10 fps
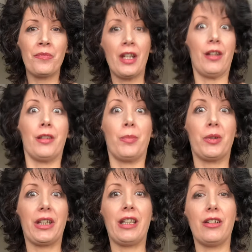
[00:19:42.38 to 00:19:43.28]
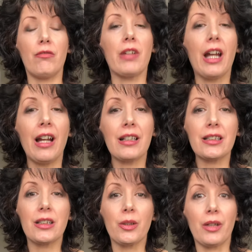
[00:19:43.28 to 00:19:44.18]
and the body
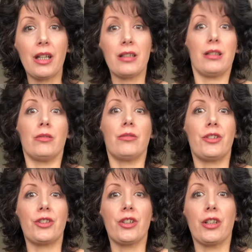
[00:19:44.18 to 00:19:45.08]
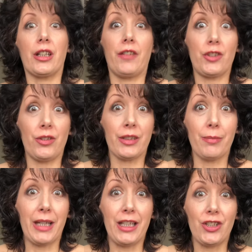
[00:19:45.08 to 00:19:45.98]
reacts to it, and all the sugar gives you
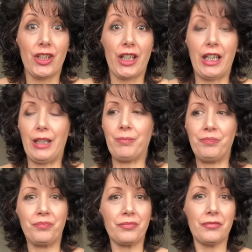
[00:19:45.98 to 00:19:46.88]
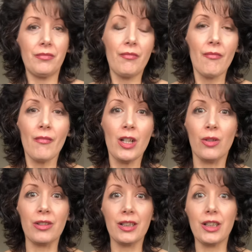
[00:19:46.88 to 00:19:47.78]
some energy,
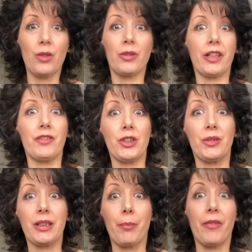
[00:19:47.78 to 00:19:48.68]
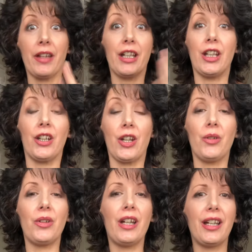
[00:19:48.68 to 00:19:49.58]
or the salt gives you something, you know,
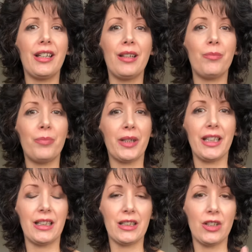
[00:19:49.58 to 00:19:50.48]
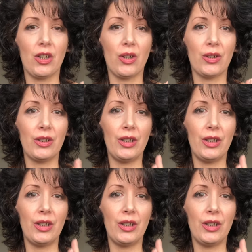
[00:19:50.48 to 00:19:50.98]
but it's not